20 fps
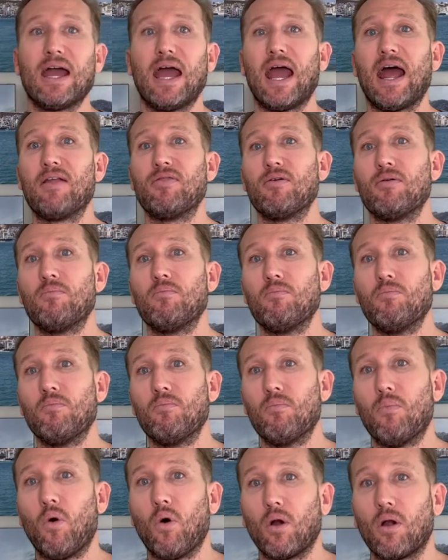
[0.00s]
and the
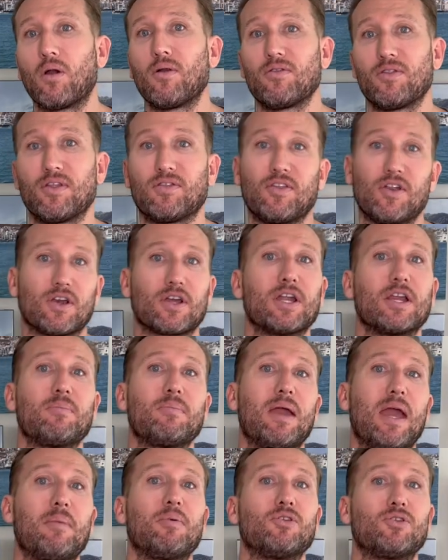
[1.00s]
more that they're going to
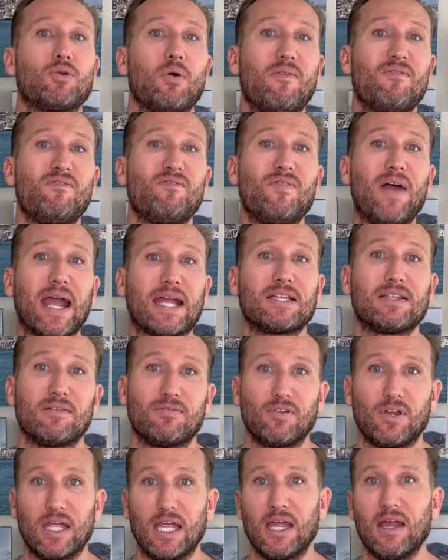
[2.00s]
be able to
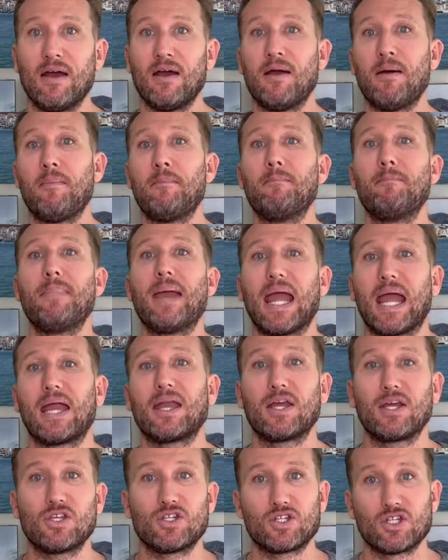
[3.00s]
effectively
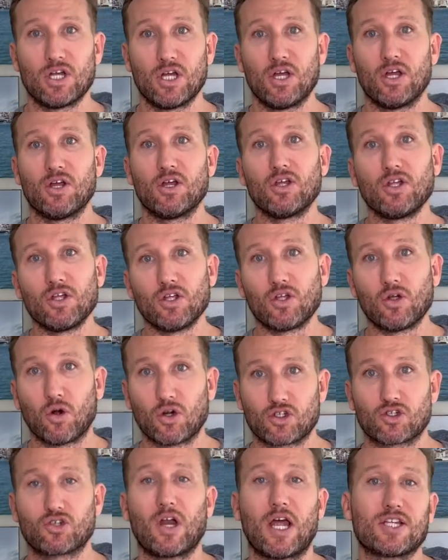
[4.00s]
manage your
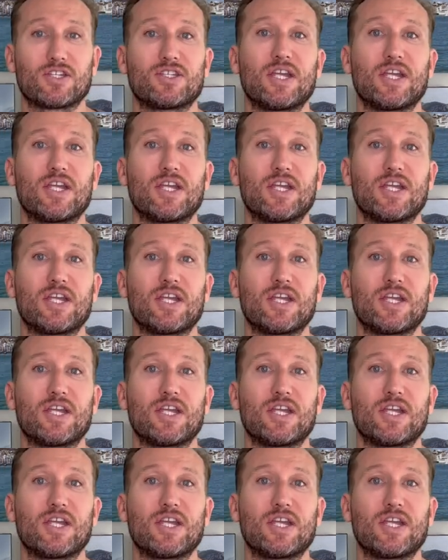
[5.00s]
trust